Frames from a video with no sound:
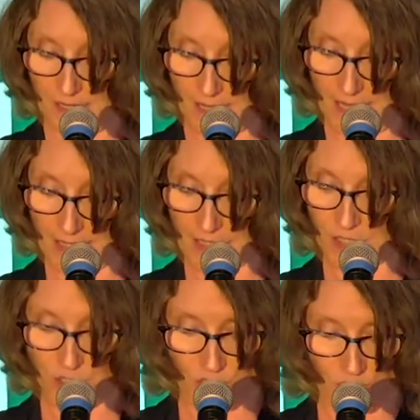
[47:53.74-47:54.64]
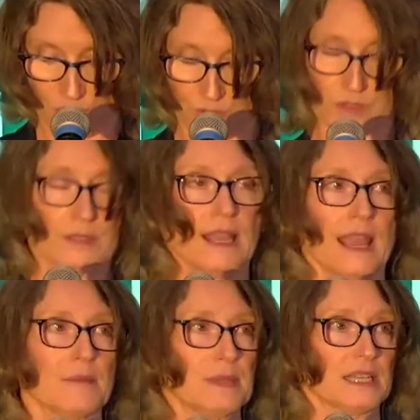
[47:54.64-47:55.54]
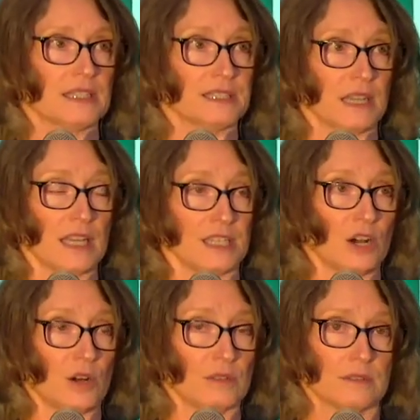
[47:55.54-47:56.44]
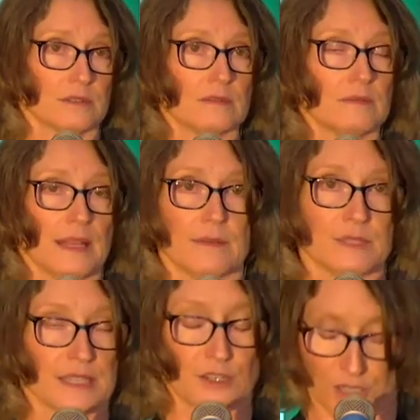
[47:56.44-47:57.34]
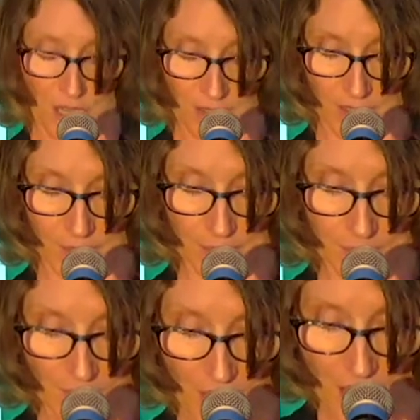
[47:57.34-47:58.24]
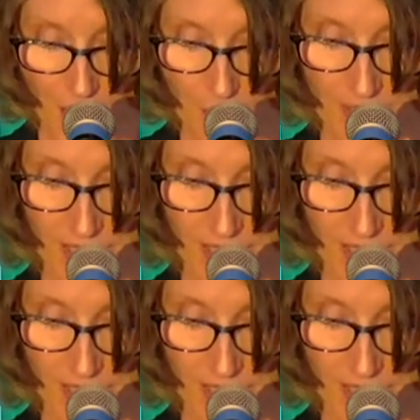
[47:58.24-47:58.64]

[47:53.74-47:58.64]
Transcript: against the Jews can't be annulled, that was their custom, but the